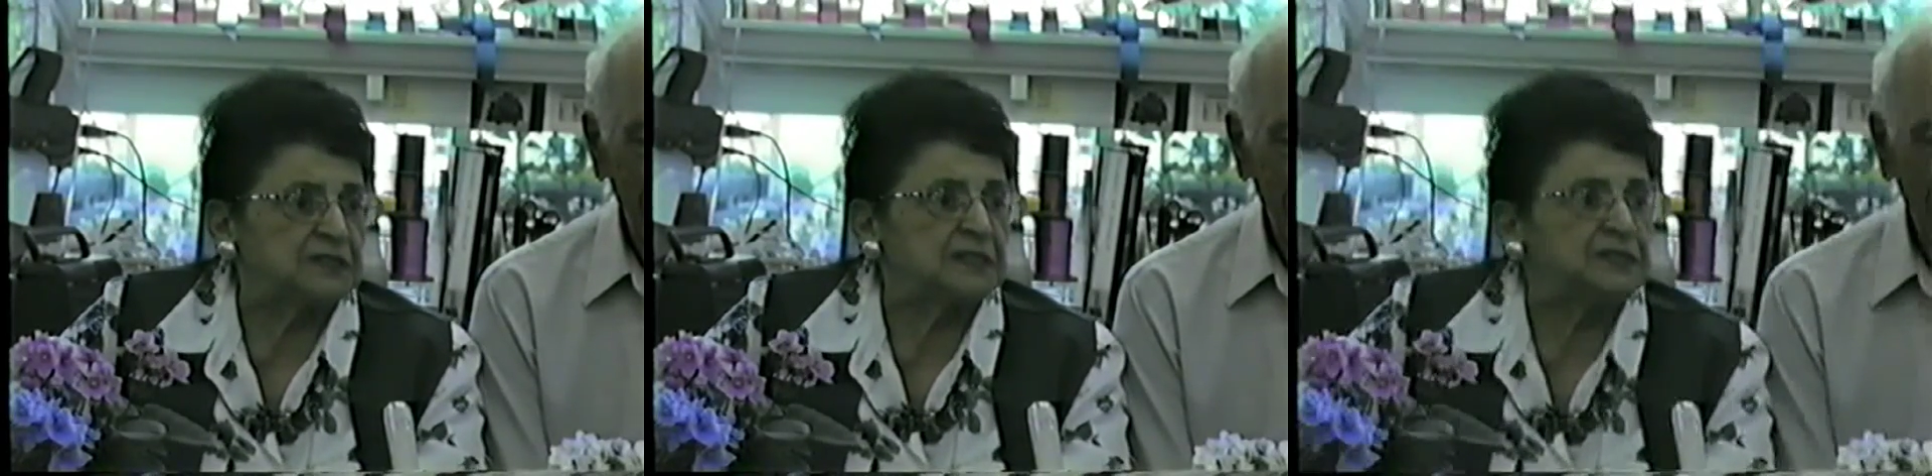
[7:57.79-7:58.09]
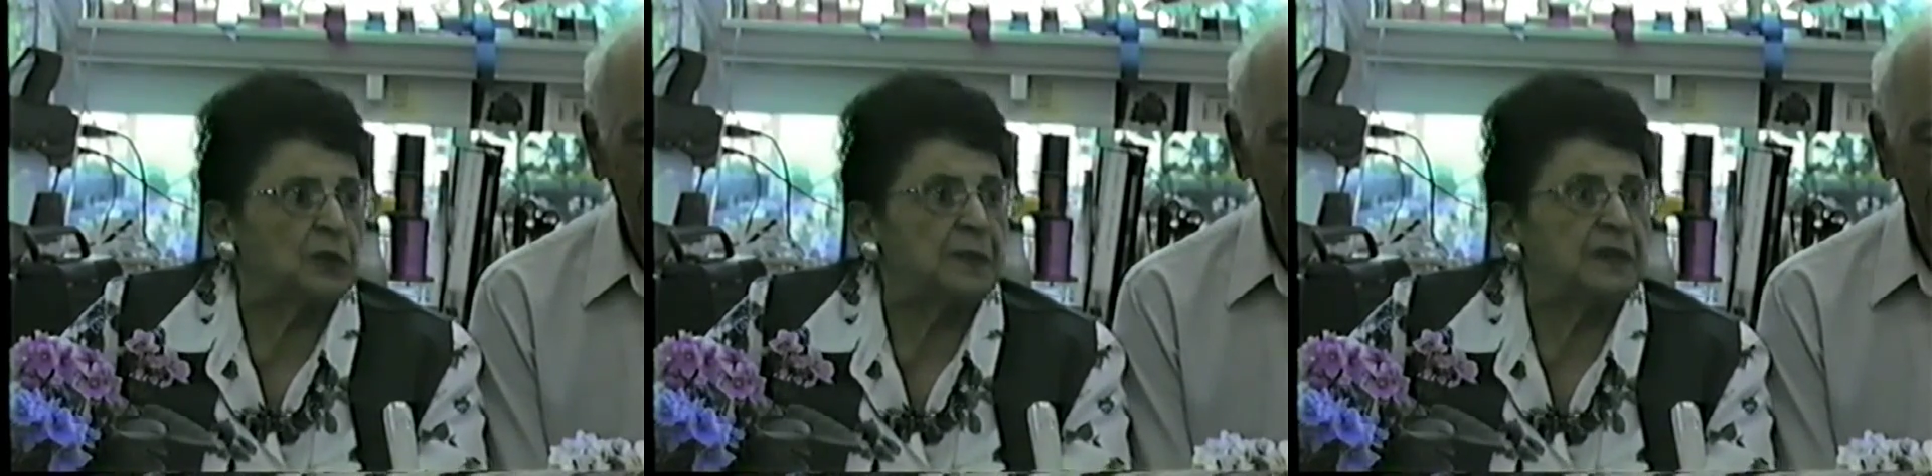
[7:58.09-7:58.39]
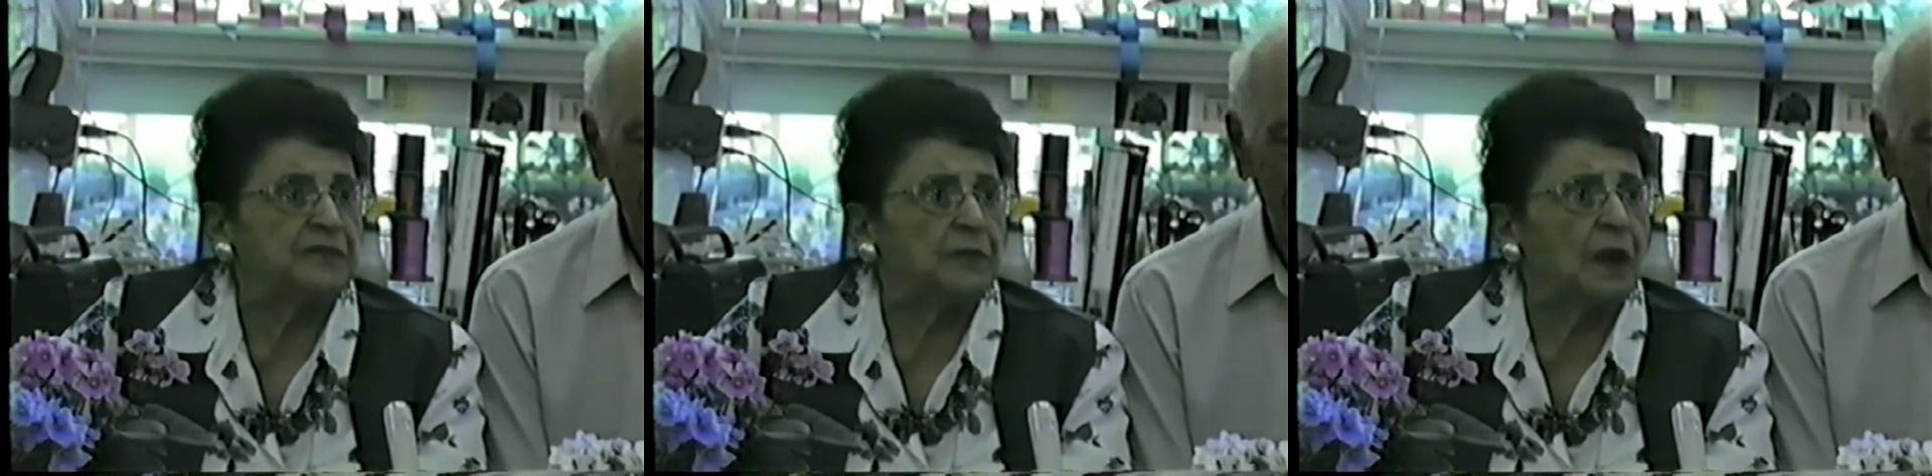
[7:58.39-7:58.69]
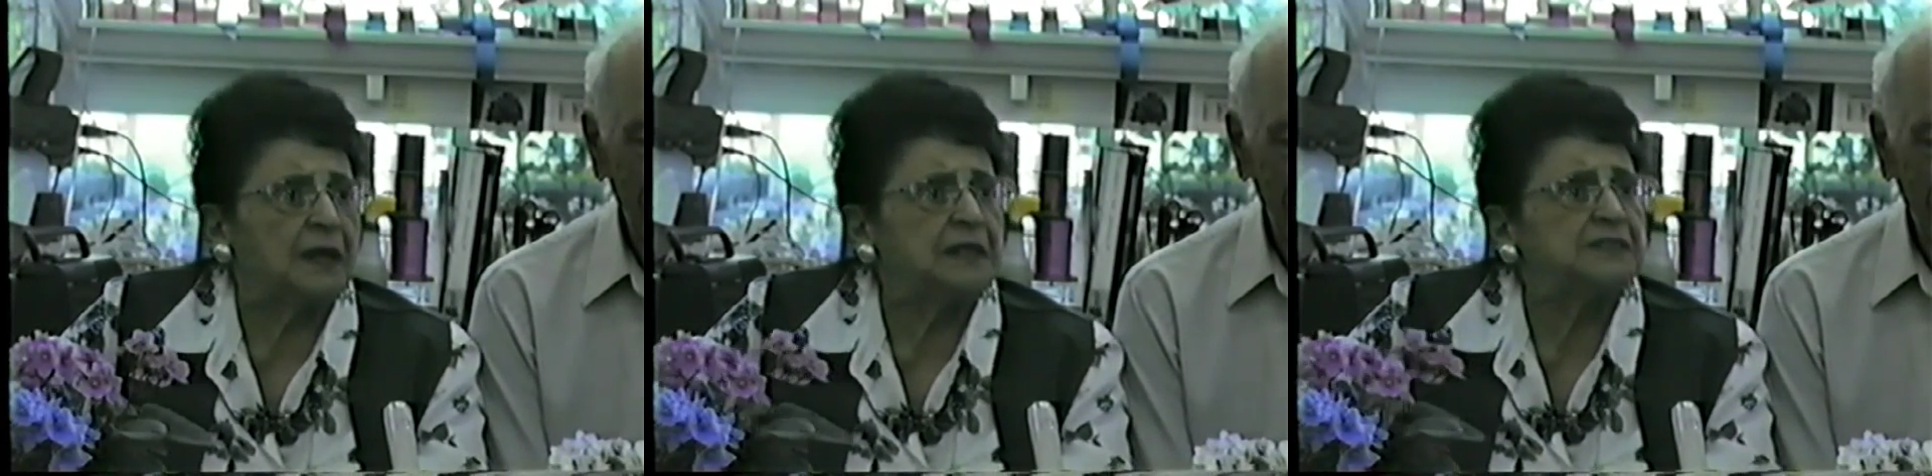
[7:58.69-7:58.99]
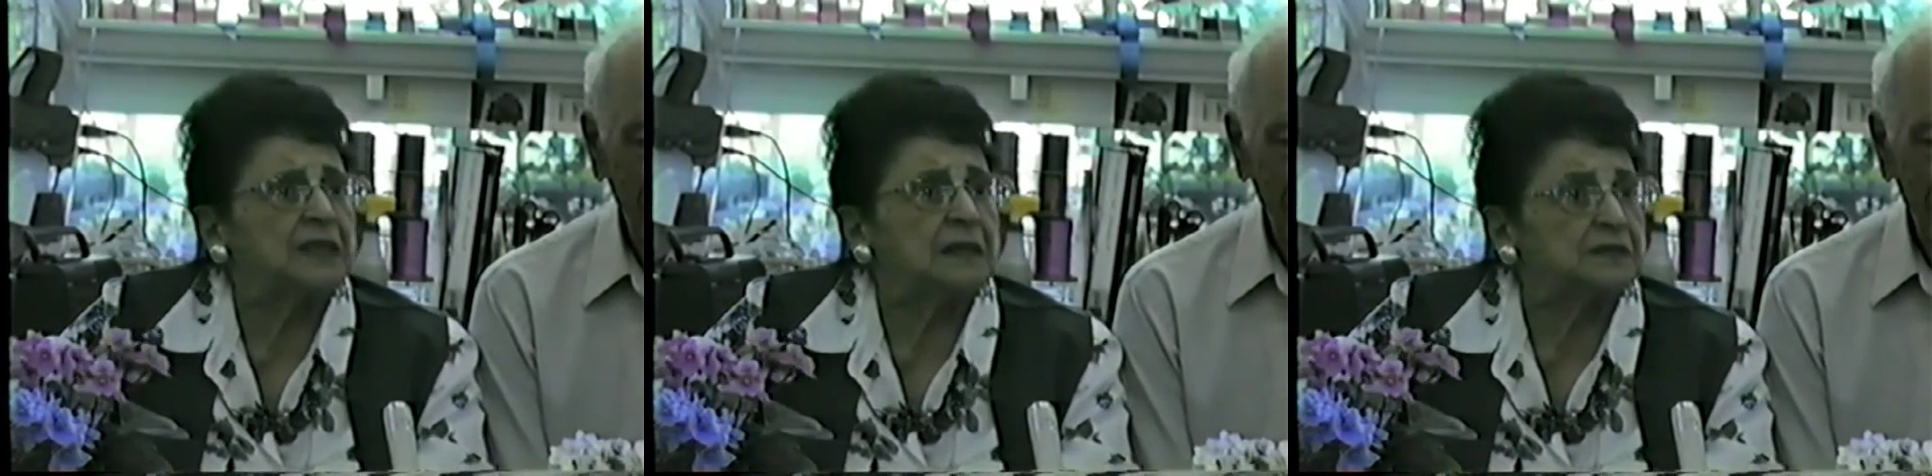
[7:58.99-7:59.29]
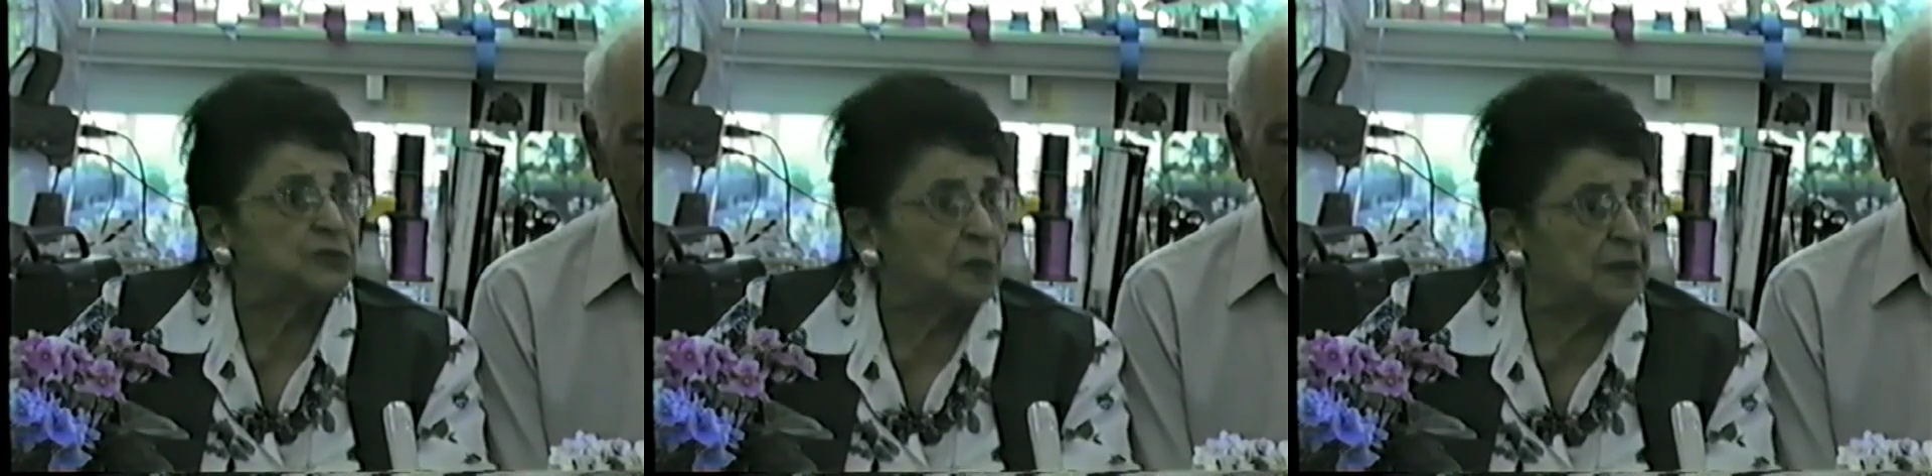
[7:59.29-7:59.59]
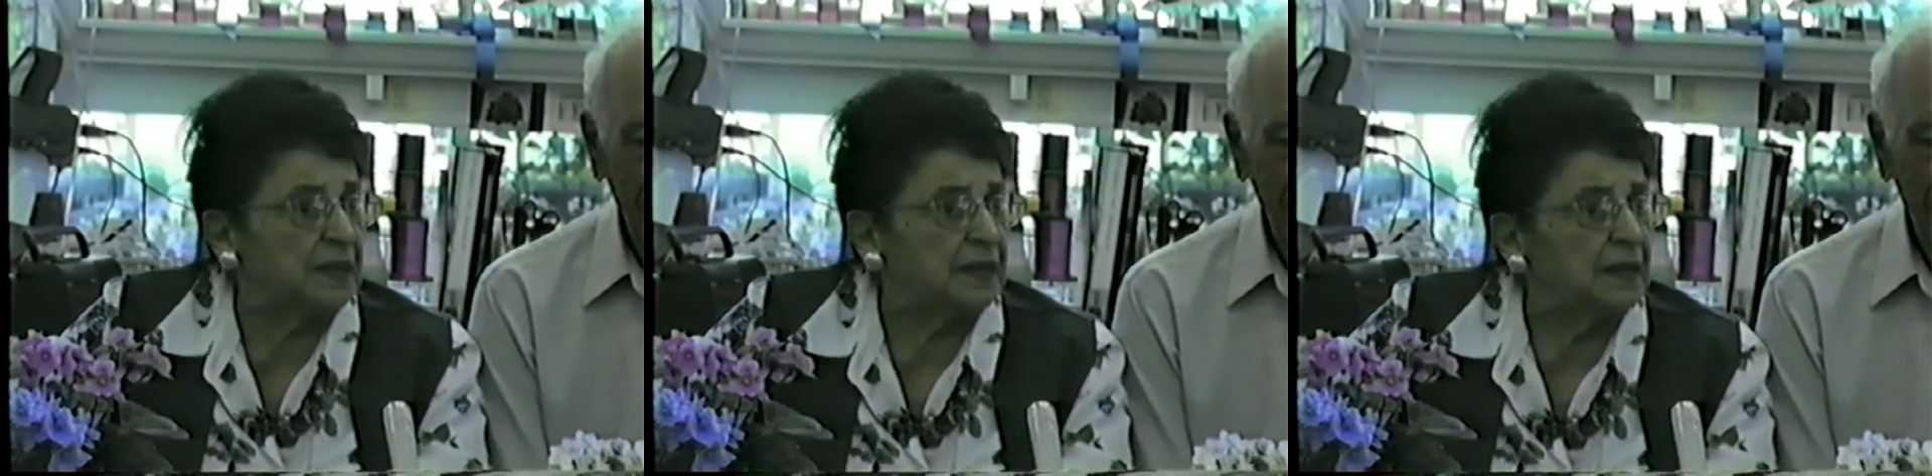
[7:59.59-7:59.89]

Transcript: see so many varieties and so many